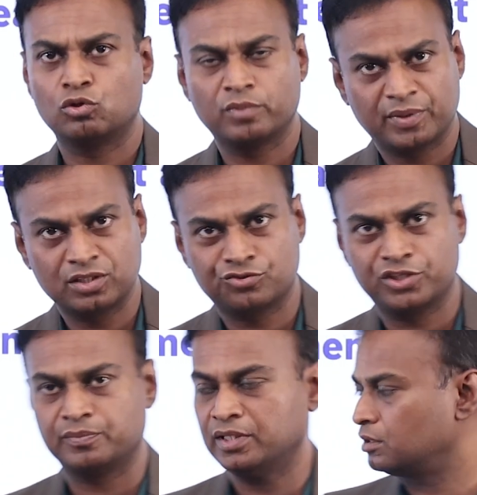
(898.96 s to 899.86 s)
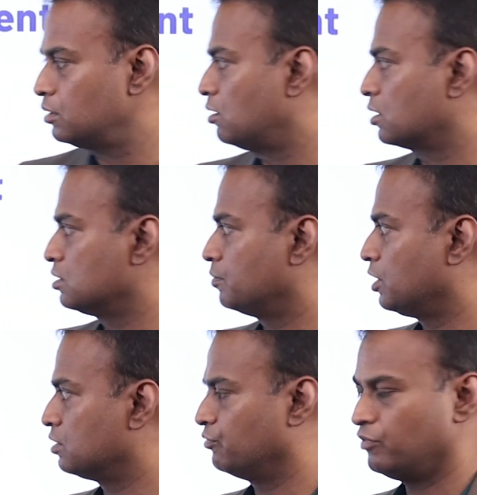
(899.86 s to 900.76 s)
to homeopathic treatment, autism
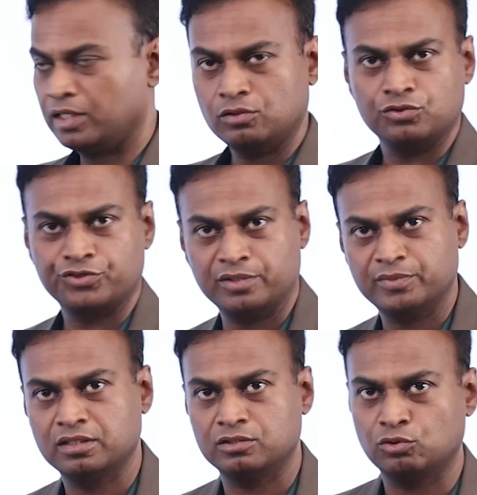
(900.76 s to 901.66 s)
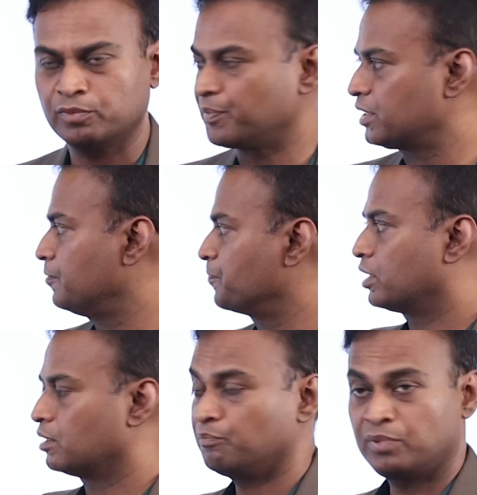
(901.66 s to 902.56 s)
has very good treatment in homeopathy. We can